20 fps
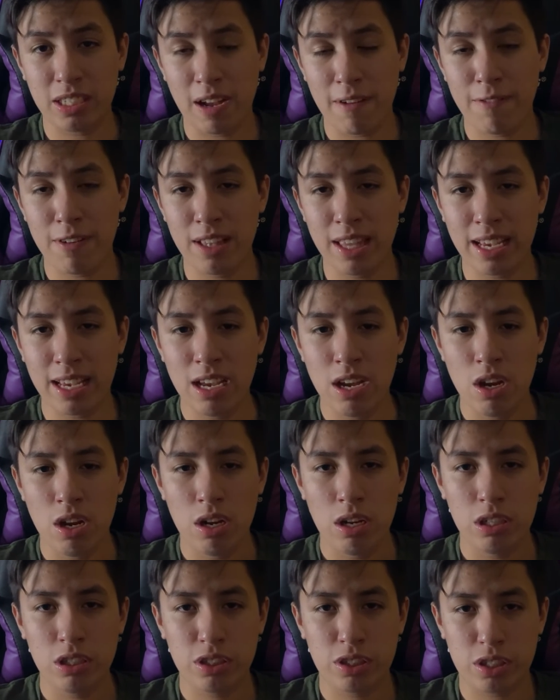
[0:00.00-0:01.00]
I feel like
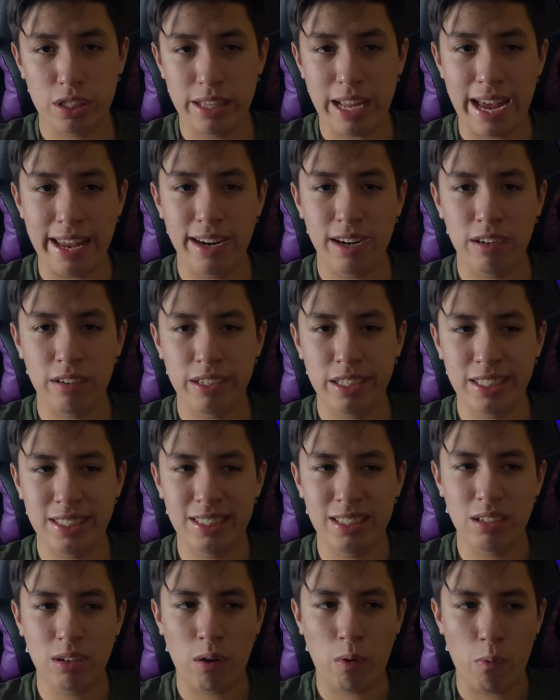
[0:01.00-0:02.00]
Snyder is
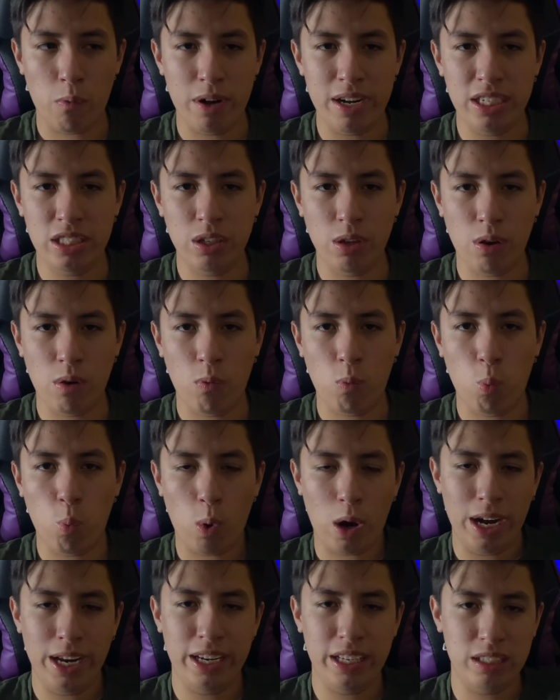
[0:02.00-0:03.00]
the reason of
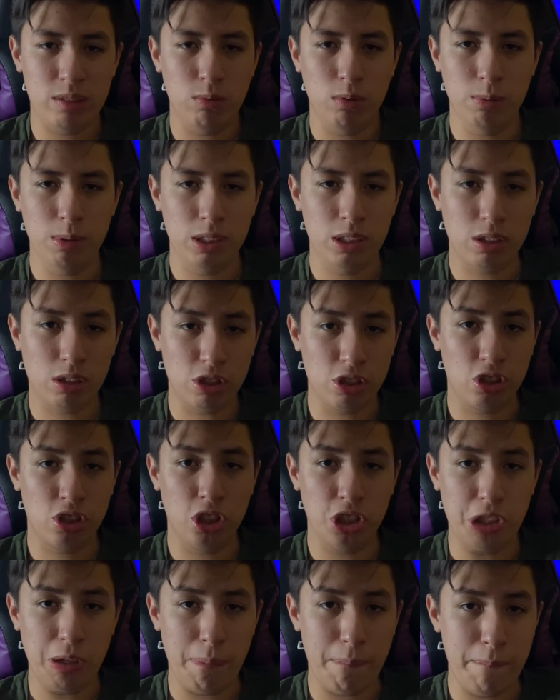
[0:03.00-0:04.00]
why these movies are
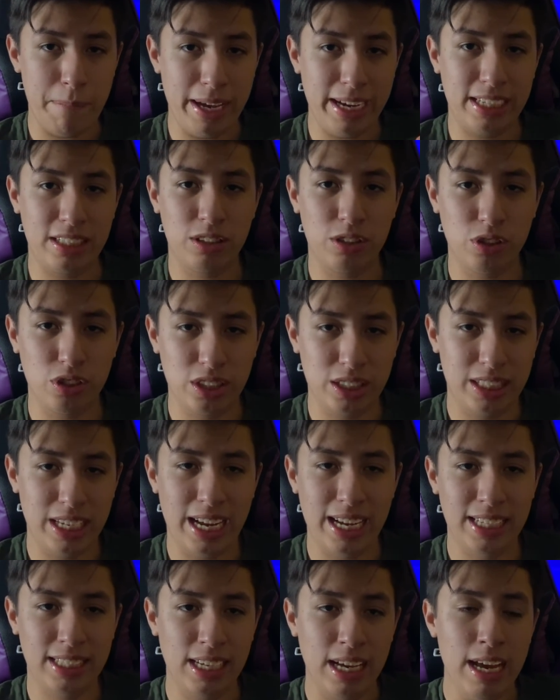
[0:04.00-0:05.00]
such a big
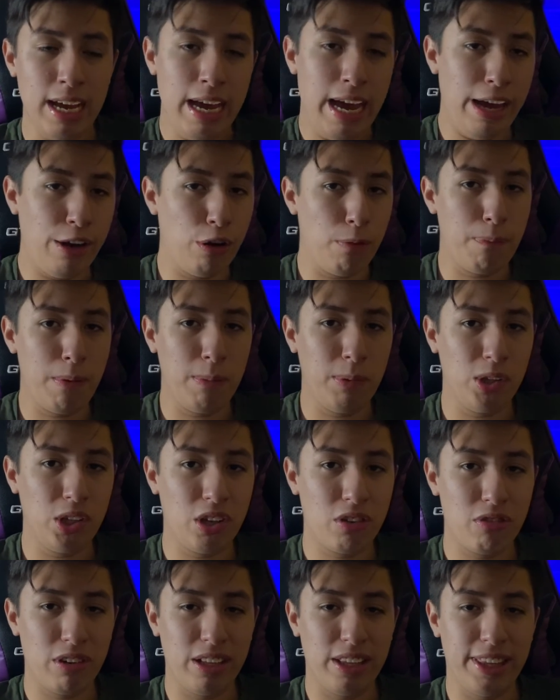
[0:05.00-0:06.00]
success. I know people
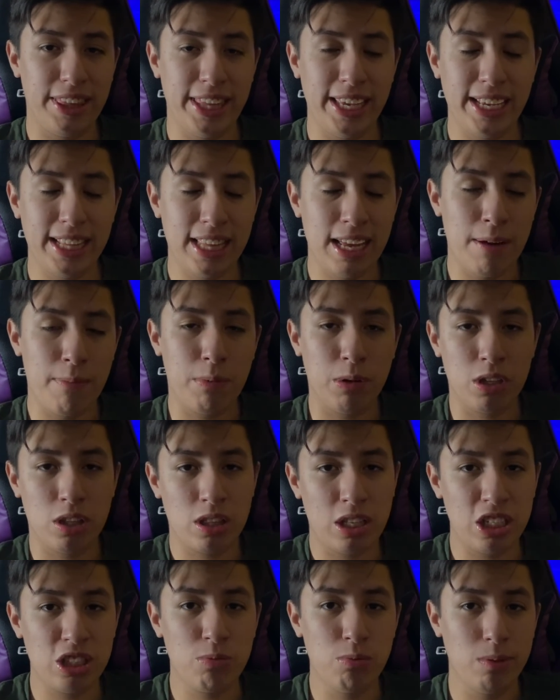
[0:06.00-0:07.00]
don't really think that, but
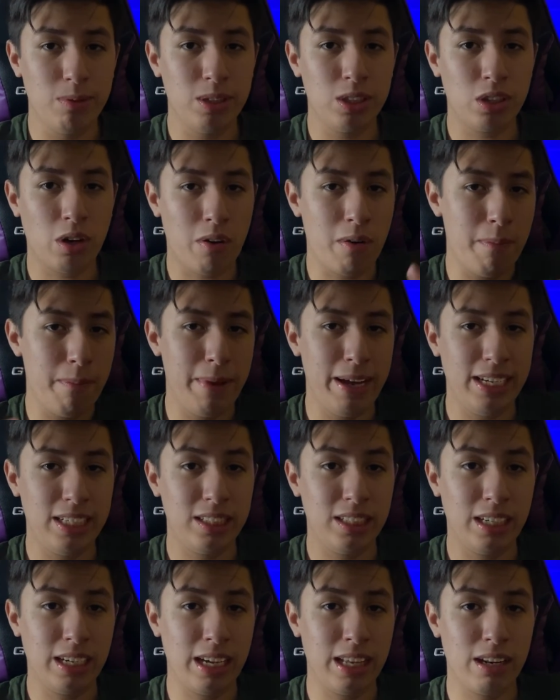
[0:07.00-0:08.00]
these movies are
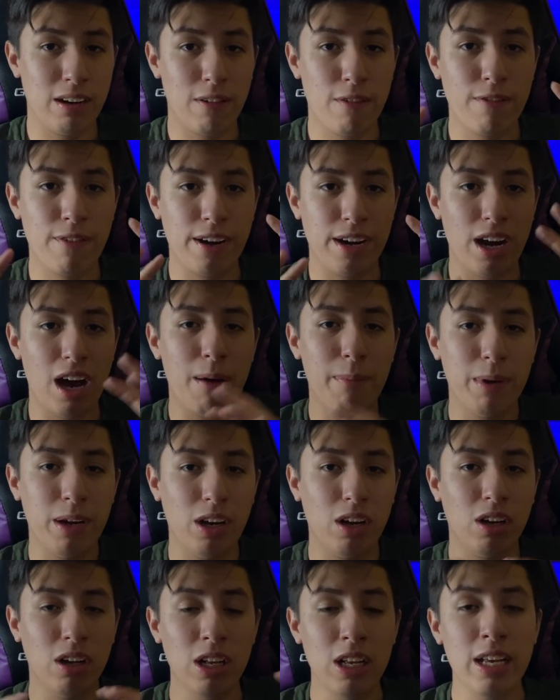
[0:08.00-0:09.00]
amazing and they're
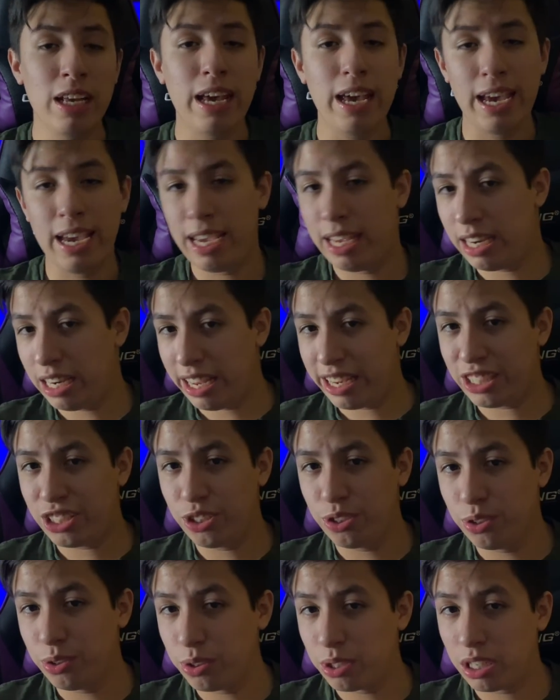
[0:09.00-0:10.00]
phenomenal, and they
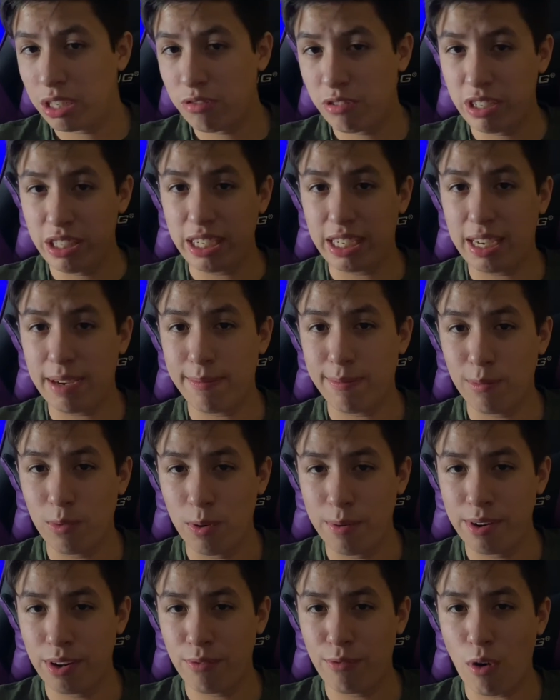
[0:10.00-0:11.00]
should really keep
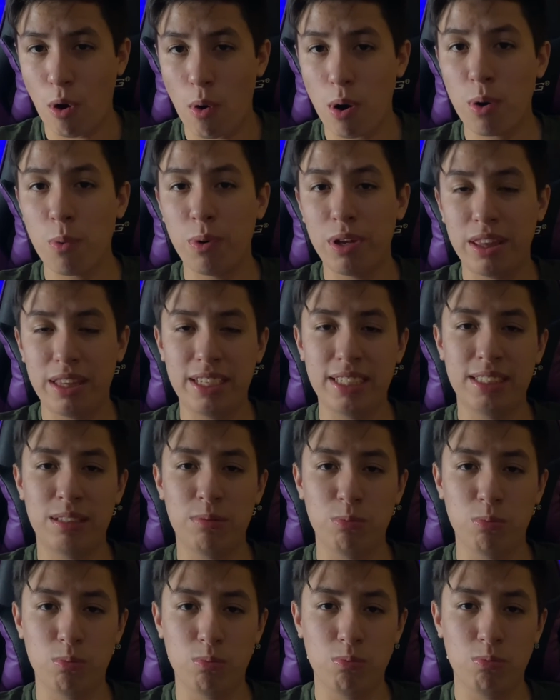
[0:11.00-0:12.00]
moving forward with these
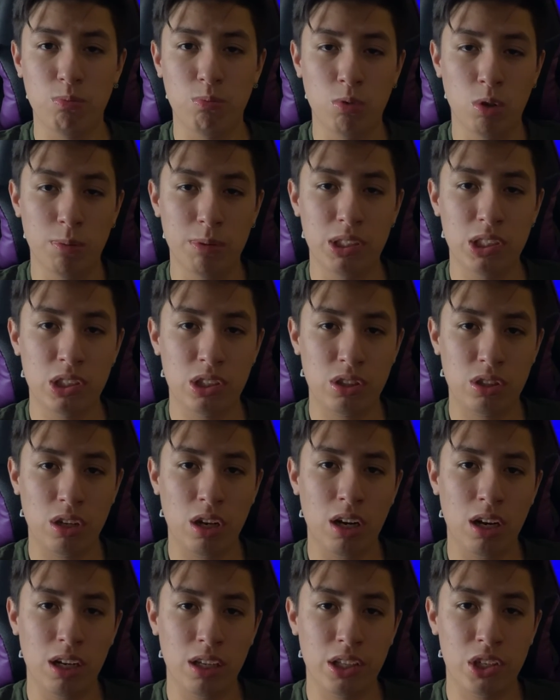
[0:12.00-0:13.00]
movies.
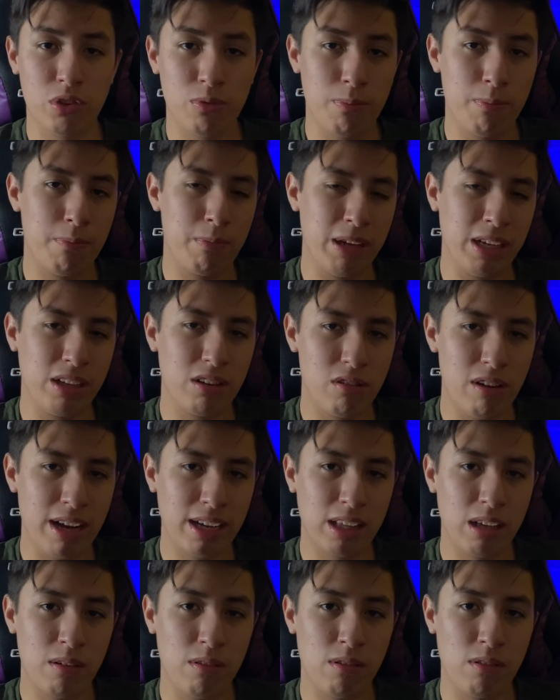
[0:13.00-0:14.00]
They're being
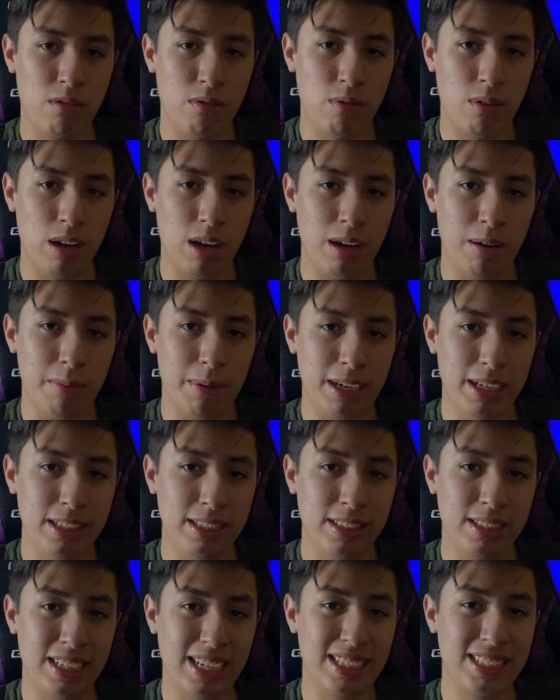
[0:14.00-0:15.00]
directed by
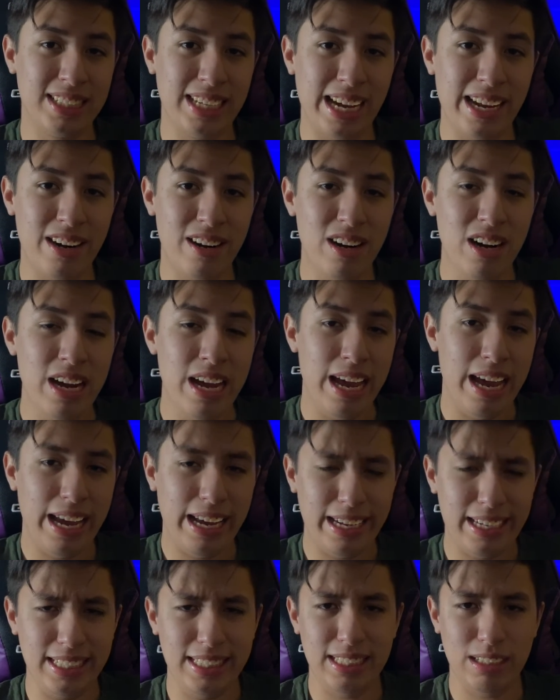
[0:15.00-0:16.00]
Zack Snyder and
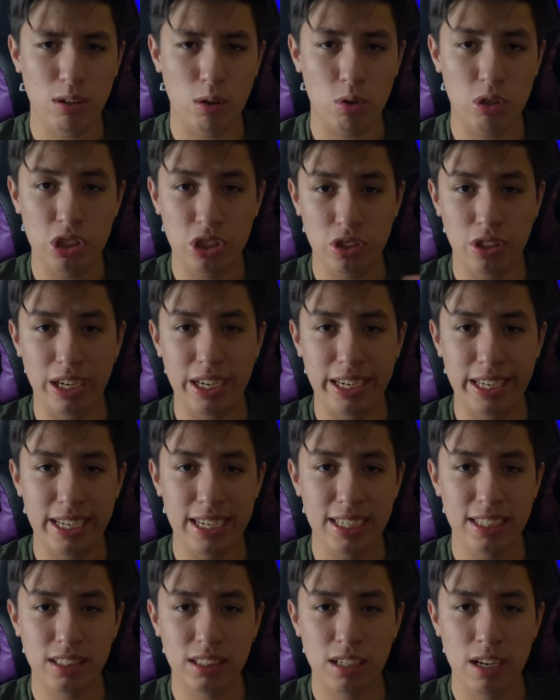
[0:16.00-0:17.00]
his original
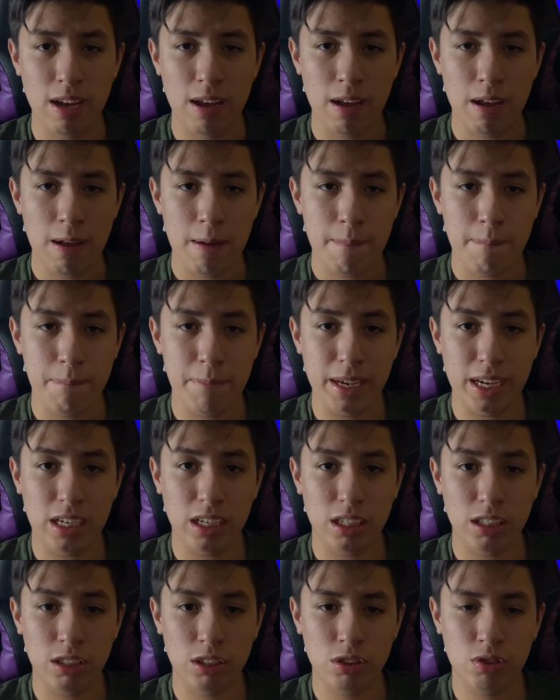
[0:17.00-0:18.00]
ideas,
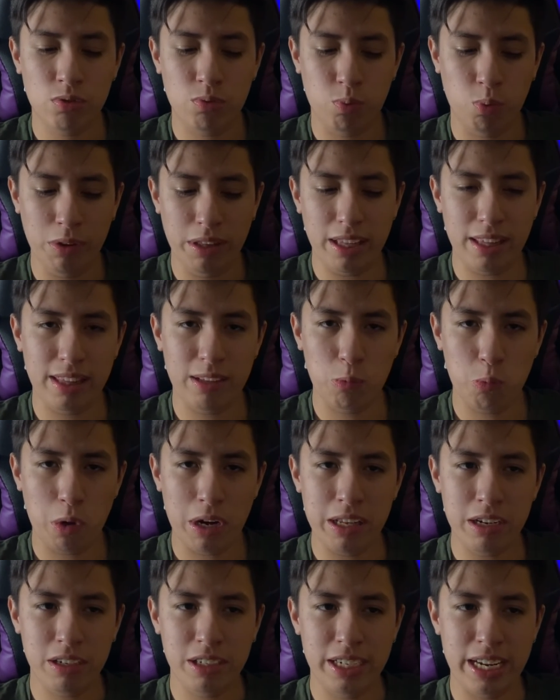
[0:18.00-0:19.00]
because with the way
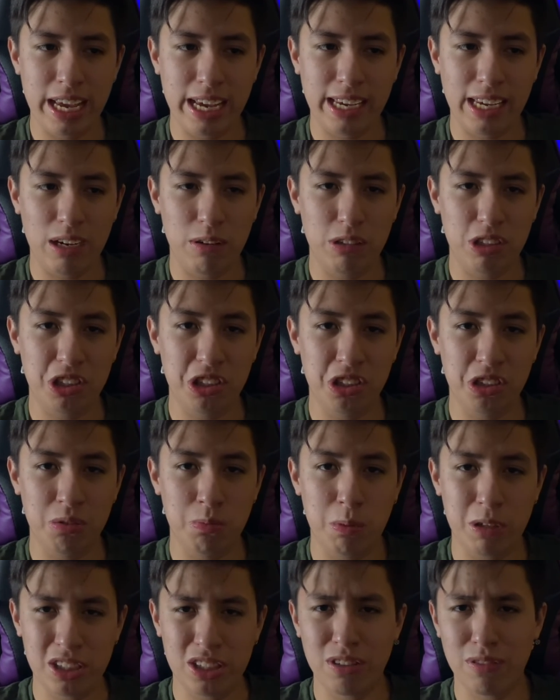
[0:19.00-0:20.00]
they're taking, which is
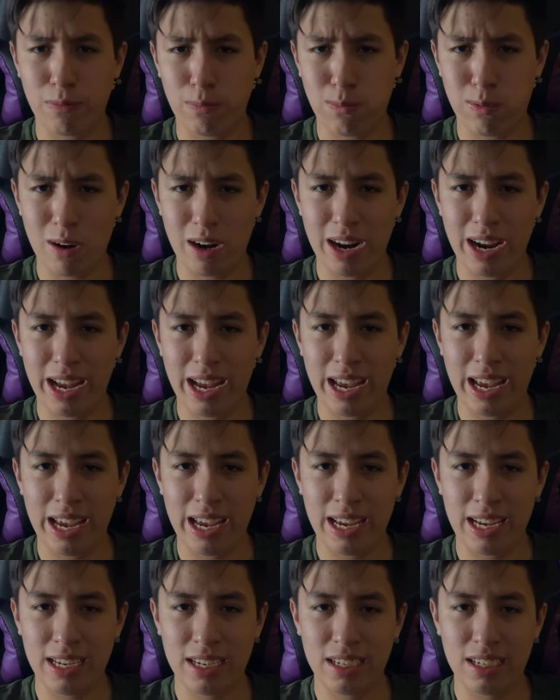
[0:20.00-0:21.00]
Birds of
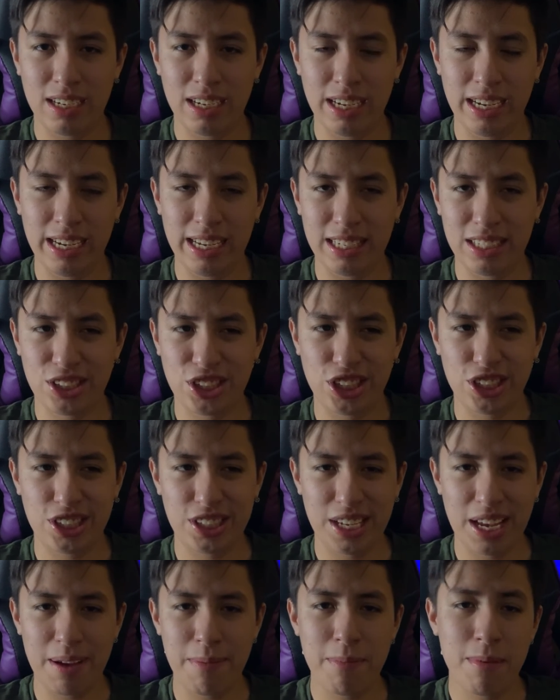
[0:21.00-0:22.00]
Prey and
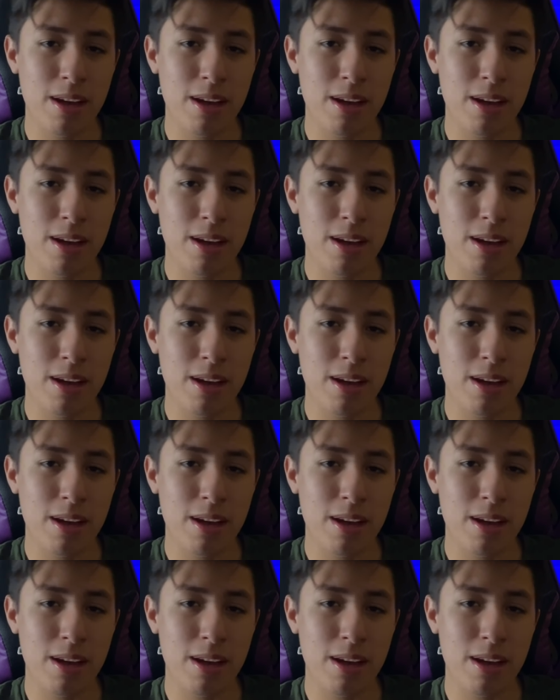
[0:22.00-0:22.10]
Shazam.